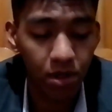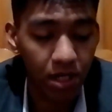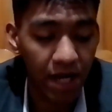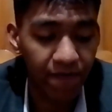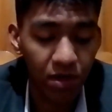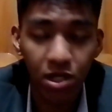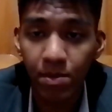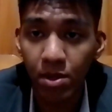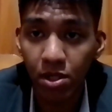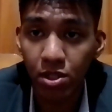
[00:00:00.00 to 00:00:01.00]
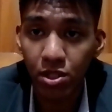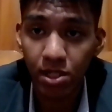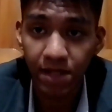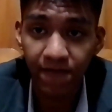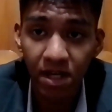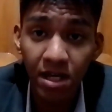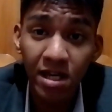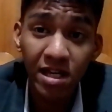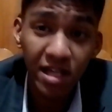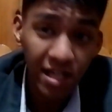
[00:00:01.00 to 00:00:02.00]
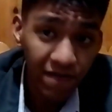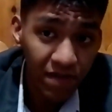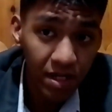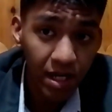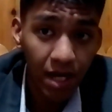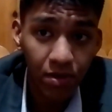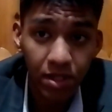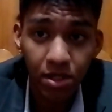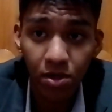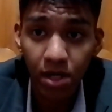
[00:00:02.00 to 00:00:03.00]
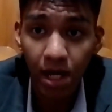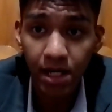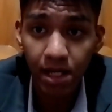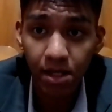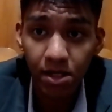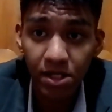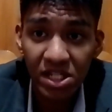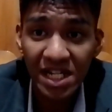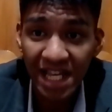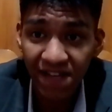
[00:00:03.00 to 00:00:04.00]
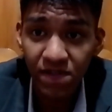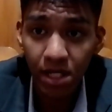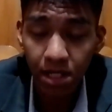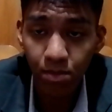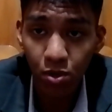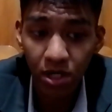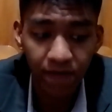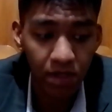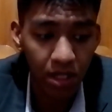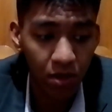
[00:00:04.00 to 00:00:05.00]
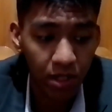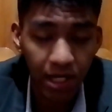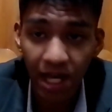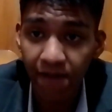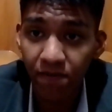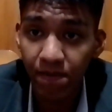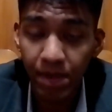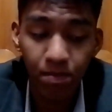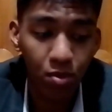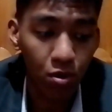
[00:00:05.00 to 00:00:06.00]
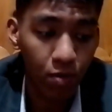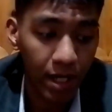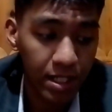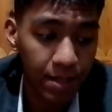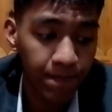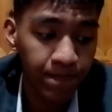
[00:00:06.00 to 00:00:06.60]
African Americans to live, even now that they're not slaves anymore, even now that they have a bit more rights,